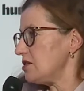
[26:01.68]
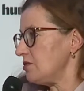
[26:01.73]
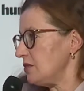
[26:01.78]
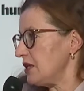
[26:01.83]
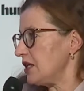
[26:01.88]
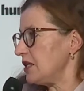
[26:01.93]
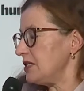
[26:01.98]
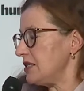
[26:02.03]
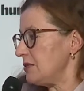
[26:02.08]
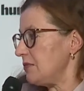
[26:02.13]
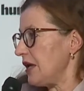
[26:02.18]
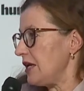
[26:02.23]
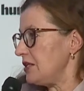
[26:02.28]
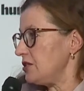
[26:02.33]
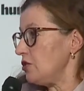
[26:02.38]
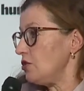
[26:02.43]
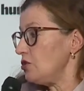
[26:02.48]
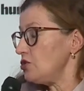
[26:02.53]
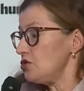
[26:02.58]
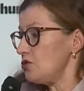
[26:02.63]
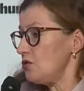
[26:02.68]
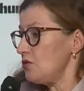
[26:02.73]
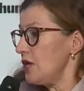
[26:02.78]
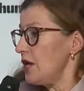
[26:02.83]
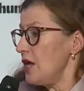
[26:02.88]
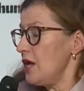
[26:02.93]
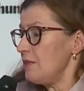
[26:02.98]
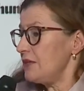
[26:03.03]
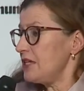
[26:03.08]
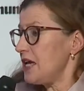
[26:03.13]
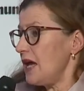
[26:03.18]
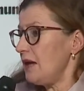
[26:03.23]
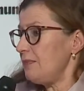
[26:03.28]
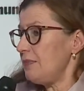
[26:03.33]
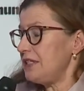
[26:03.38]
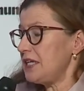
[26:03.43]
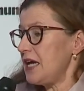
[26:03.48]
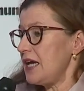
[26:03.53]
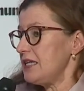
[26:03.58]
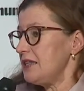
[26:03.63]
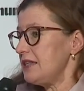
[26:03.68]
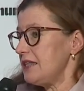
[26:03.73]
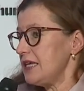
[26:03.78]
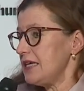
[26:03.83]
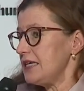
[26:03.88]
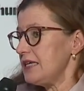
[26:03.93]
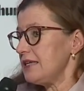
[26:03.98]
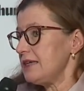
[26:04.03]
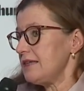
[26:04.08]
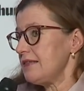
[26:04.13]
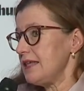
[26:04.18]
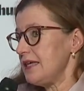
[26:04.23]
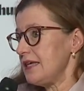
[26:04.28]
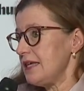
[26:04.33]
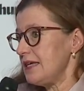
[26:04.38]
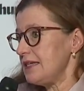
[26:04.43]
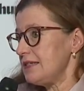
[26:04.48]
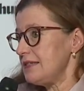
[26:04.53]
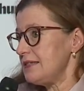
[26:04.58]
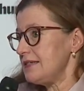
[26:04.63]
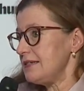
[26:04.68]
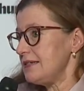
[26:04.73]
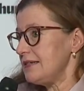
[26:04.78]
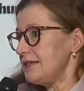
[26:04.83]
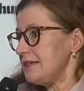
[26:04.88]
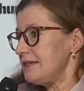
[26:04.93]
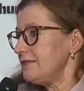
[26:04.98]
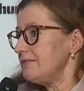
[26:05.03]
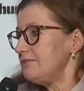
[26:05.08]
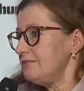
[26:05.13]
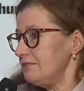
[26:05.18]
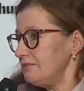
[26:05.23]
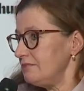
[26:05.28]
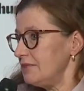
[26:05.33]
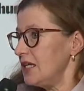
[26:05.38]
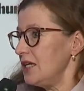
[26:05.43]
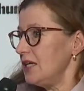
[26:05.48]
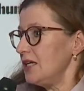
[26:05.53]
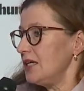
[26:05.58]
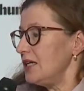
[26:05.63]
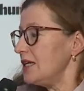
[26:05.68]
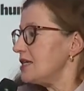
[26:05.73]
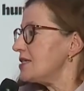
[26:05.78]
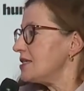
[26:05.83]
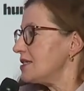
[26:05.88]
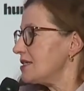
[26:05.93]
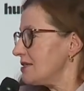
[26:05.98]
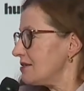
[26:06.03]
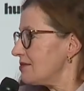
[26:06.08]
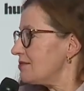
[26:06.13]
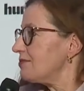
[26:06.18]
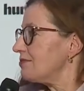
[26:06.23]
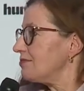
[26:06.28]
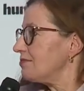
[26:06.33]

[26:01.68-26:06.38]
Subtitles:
a big debate also. But I think that, yes,